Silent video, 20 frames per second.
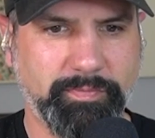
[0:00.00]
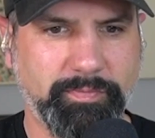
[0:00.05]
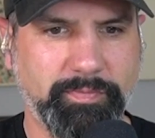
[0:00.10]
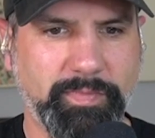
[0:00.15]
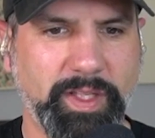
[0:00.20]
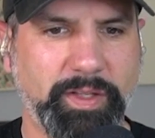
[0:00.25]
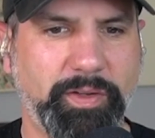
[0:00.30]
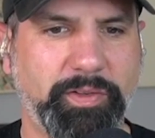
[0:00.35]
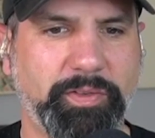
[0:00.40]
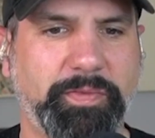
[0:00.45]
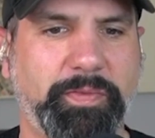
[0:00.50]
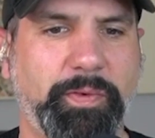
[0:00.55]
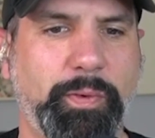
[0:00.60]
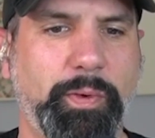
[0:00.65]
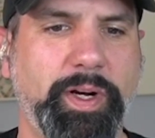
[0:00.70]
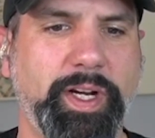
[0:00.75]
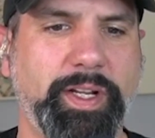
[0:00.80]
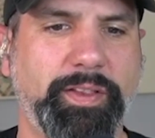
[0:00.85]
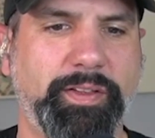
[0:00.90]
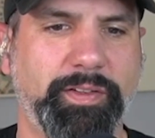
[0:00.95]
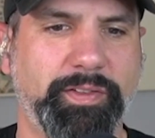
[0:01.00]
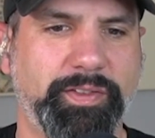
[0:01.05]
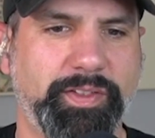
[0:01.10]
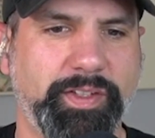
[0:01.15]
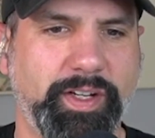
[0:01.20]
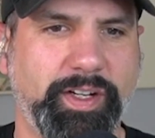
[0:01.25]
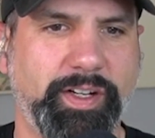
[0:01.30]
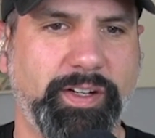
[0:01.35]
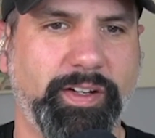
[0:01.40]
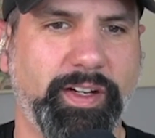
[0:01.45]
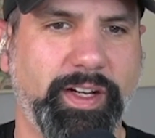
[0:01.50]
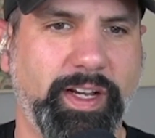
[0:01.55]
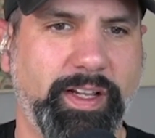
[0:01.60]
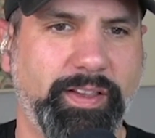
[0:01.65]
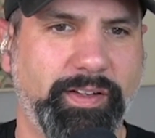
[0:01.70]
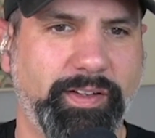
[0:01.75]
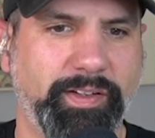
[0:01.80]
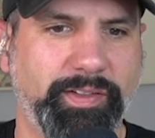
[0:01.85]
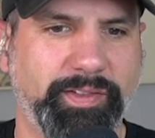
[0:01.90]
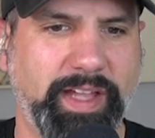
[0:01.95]
There's Freud, there's Jung, and
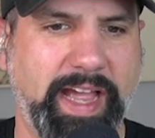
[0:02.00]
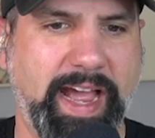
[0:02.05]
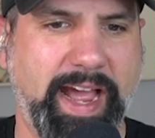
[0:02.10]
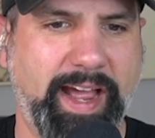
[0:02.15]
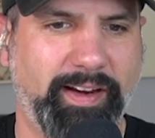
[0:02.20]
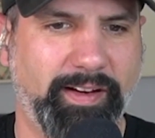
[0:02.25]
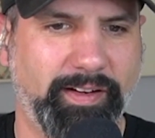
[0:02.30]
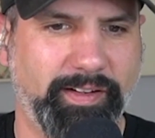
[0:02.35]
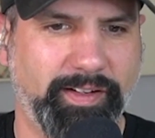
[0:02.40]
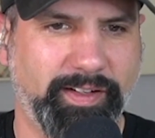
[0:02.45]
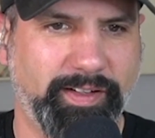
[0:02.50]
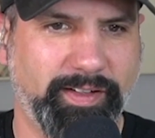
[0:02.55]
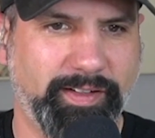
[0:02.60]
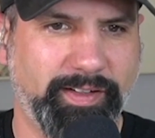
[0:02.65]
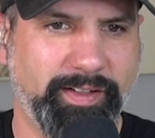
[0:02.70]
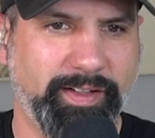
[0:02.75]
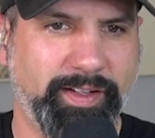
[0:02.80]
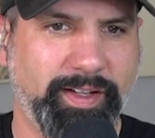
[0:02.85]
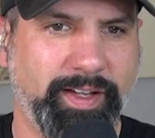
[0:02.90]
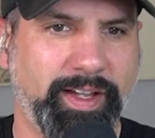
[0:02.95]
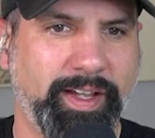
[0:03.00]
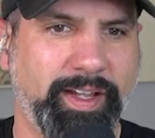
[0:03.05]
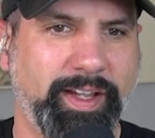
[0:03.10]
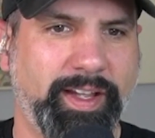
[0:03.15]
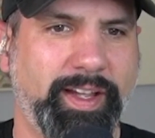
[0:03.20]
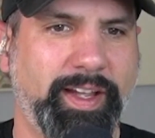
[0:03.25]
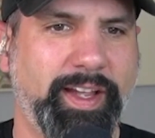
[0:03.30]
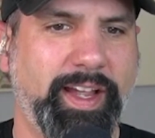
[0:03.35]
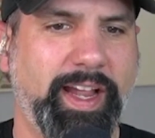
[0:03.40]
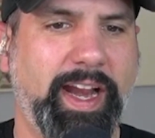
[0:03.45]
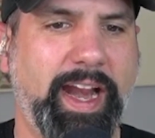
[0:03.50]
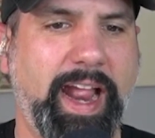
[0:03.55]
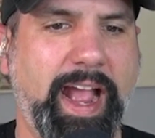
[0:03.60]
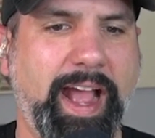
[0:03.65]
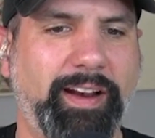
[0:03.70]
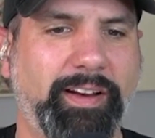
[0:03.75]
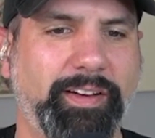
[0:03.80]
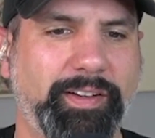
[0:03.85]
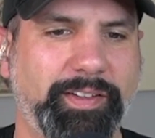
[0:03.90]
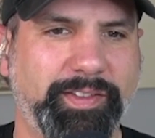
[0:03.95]
there's Adler. And
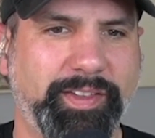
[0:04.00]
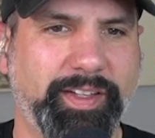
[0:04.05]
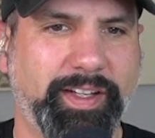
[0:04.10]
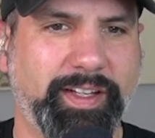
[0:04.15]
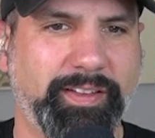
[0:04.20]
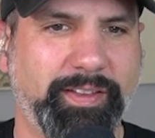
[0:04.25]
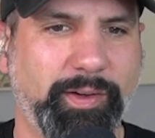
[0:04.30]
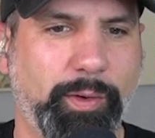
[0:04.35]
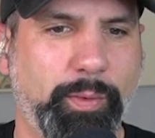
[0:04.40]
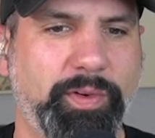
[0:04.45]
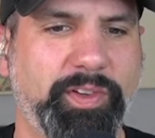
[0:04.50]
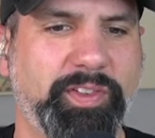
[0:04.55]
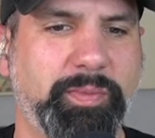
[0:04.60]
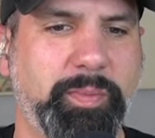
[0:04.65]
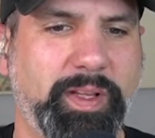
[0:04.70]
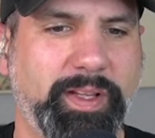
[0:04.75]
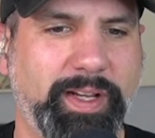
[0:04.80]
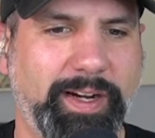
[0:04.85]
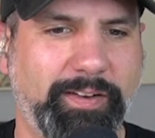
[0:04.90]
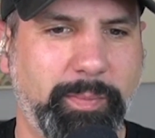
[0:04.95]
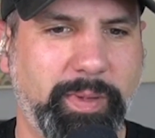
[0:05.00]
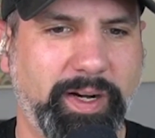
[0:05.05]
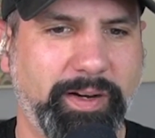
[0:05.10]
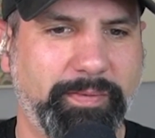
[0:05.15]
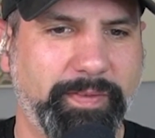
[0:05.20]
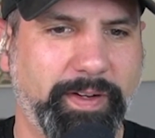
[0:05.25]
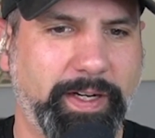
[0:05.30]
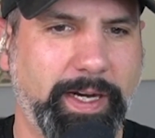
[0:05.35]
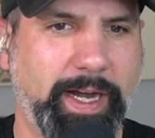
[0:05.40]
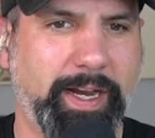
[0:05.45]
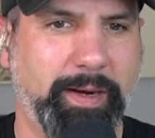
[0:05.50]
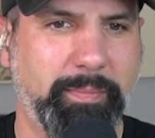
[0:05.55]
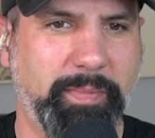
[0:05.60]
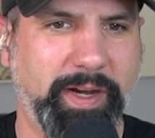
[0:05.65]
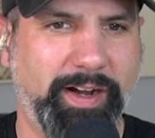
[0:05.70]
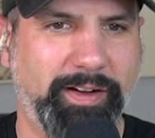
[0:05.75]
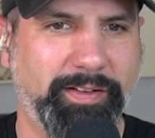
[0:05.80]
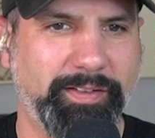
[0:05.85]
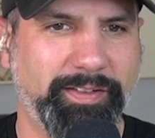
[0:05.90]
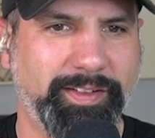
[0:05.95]
Adler's the horseman that everybody forgot
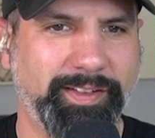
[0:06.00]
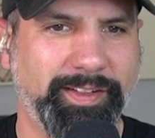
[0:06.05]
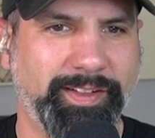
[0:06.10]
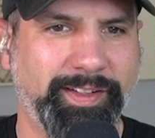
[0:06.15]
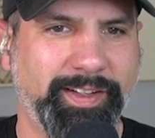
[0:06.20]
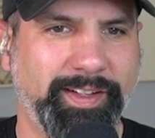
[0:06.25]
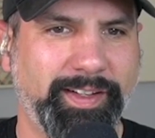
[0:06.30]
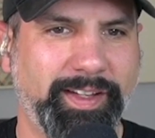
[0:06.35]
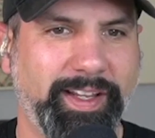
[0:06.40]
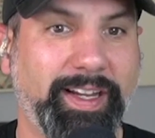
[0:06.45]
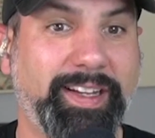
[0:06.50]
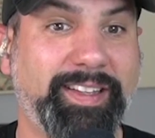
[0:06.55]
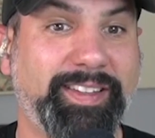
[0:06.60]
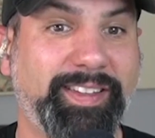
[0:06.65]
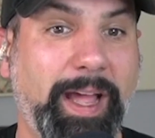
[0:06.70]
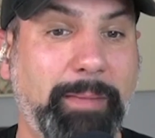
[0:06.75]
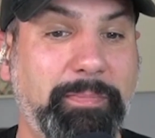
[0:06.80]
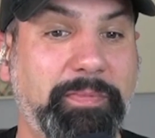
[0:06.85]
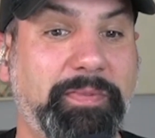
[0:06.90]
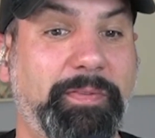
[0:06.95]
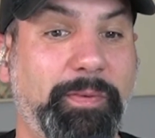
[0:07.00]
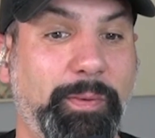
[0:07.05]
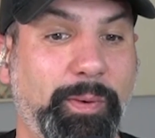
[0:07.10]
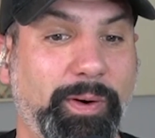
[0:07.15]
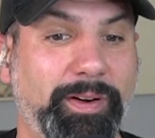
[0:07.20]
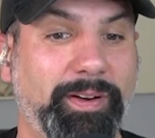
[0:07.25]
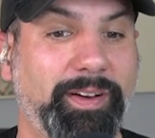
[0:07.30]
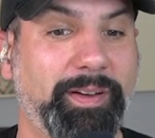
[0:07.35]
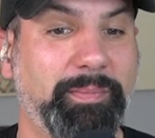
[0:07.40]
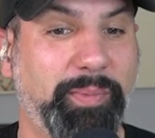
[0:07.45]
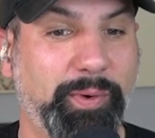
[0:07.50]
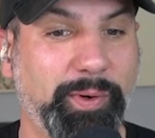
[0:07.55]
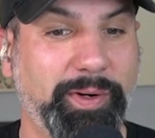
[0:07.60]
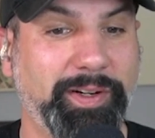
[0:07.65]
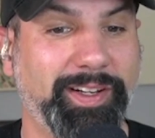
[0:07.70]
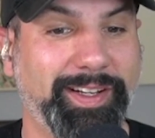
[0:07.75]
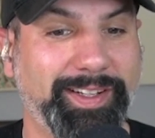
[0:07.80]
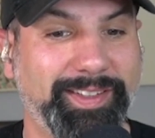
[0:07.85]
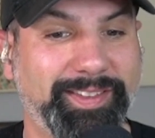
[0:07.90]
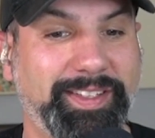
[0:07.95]
about, except for,
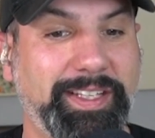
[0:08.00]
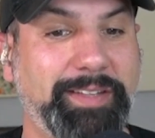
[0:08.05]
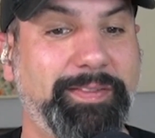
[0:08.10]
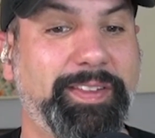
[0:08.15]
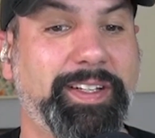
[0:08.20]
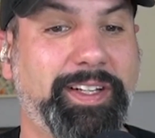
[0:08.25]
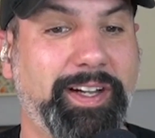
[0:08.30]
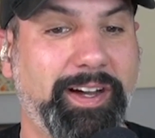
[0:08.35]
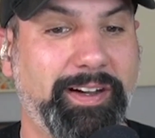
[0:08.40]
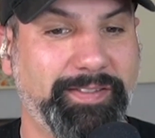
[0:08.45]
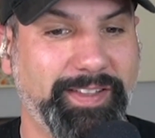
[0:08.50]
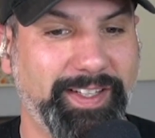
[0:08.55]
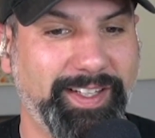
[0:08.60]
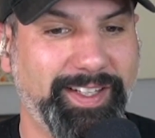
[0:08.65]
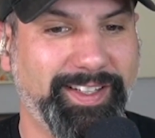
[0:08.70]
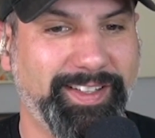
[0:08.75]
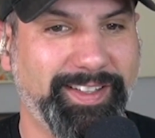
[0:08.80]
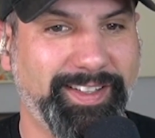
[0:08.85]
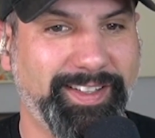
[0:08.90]
importantly, Stephen Covey,